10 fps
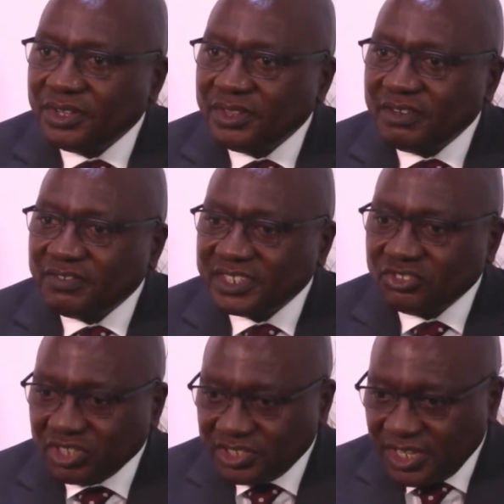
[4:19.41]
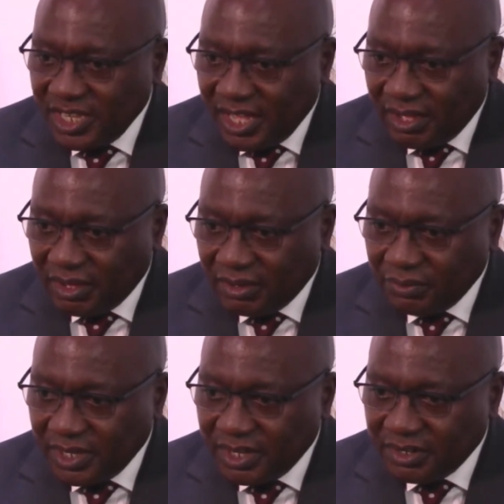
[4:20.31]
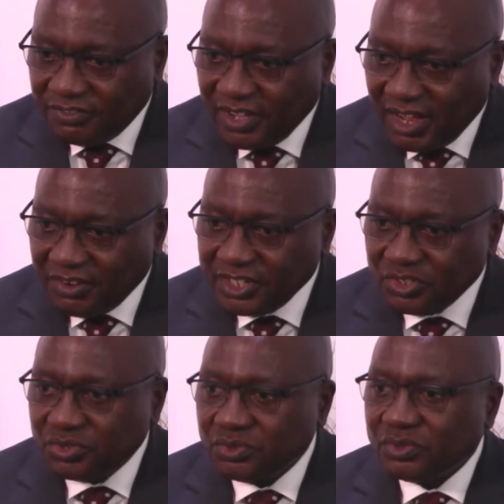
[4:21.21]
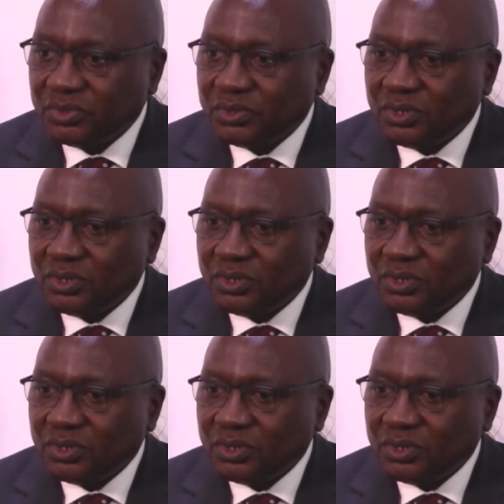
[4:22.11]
The infrastructure here, we are referring to